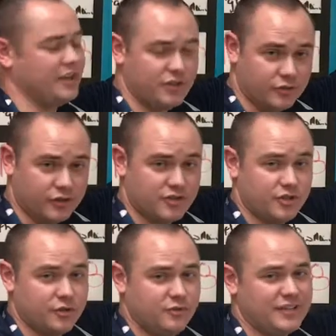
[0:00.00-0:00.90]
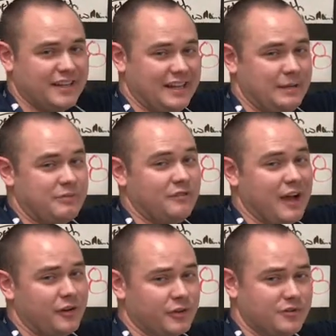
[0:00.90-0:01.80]
can do to 2 to keep the
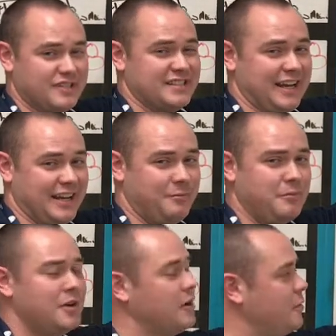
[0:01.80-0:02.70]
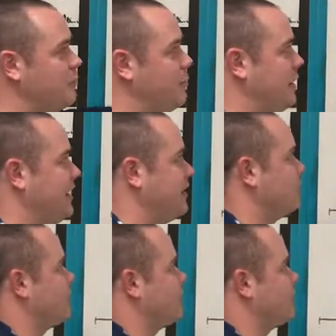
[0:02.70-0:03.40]
value the same, but make it a